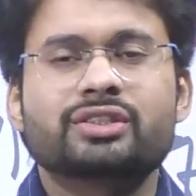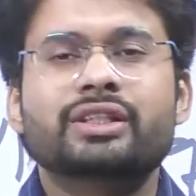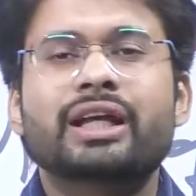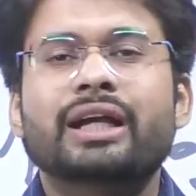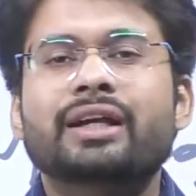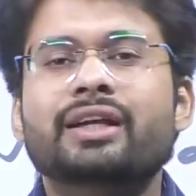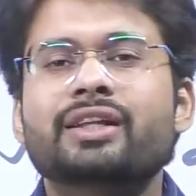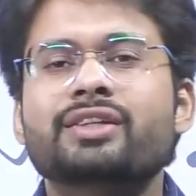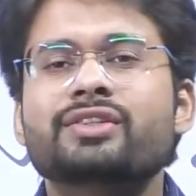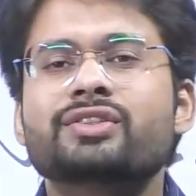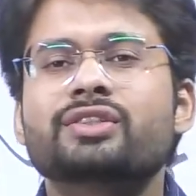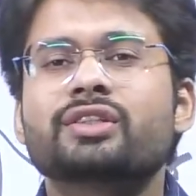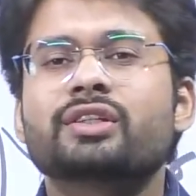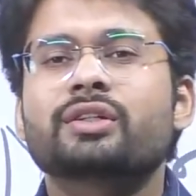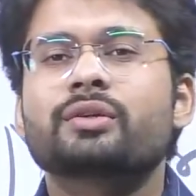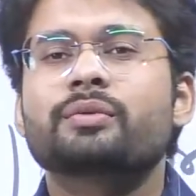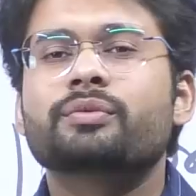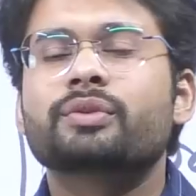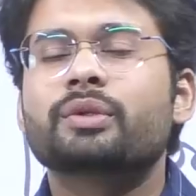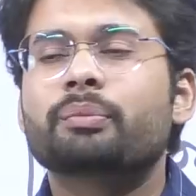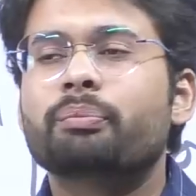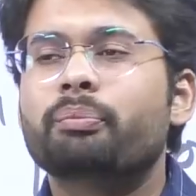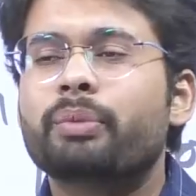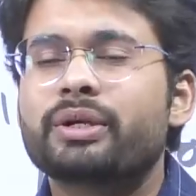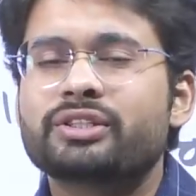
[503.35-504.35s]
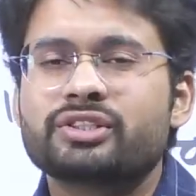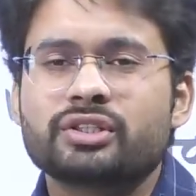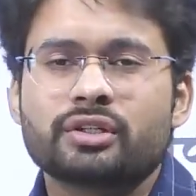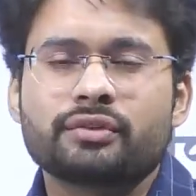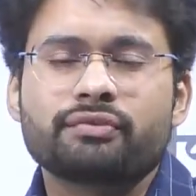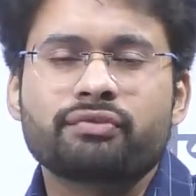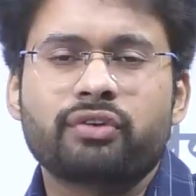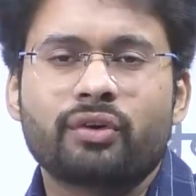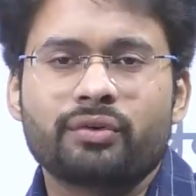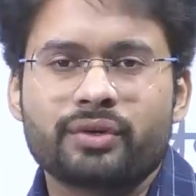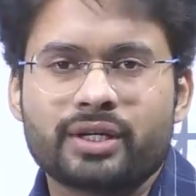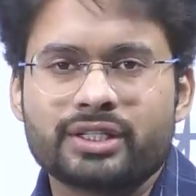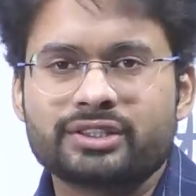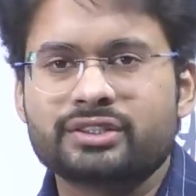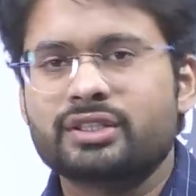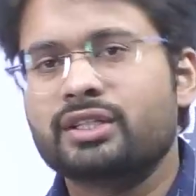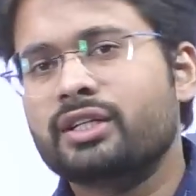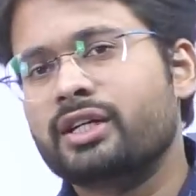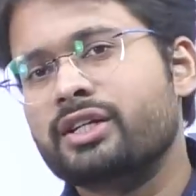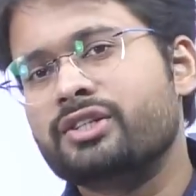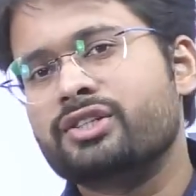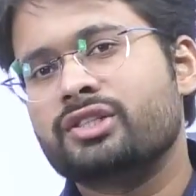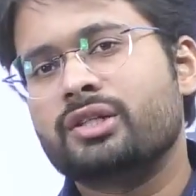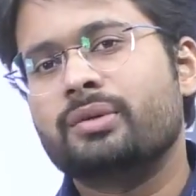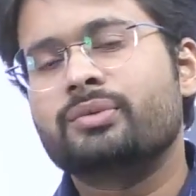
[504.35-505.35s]
that is the basic foundational
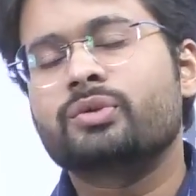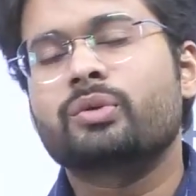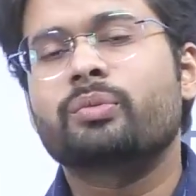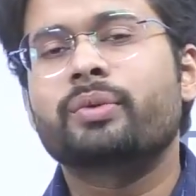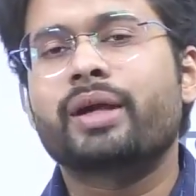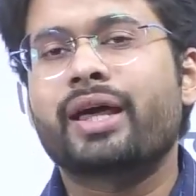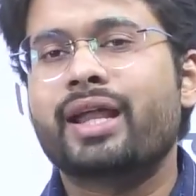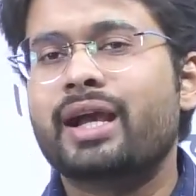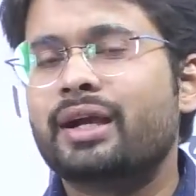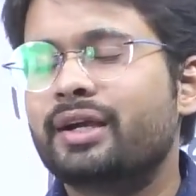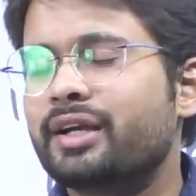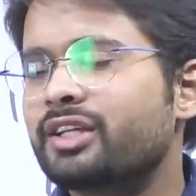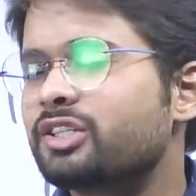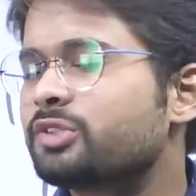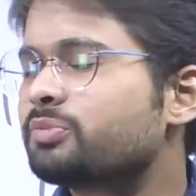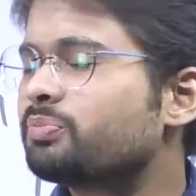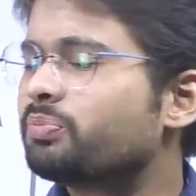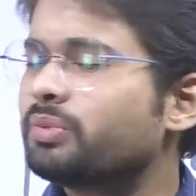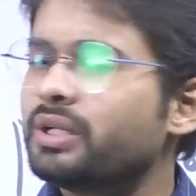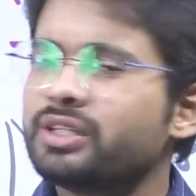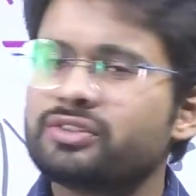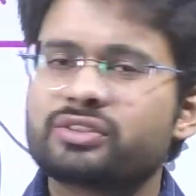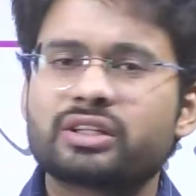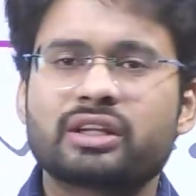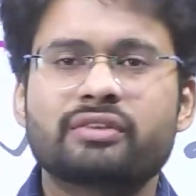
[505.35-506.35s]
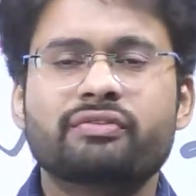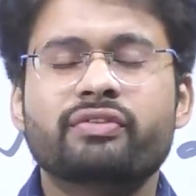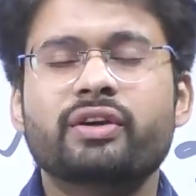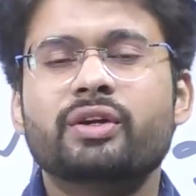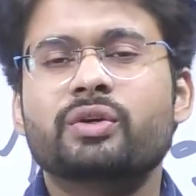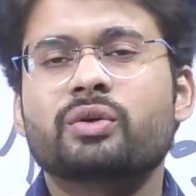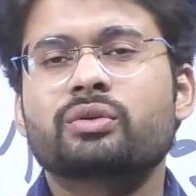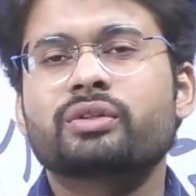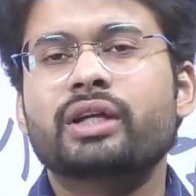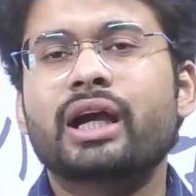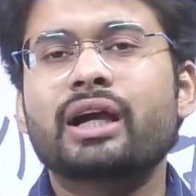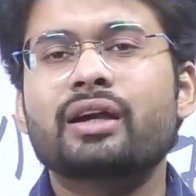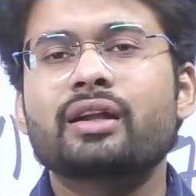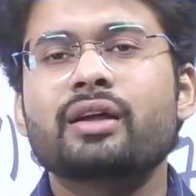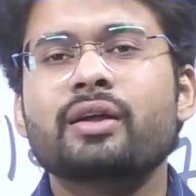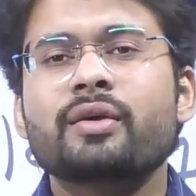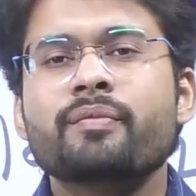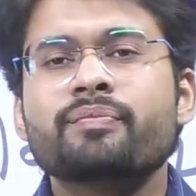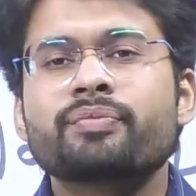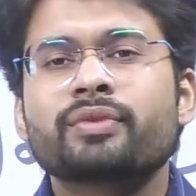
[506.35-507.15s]
concepts of dialectics. Please refer to that.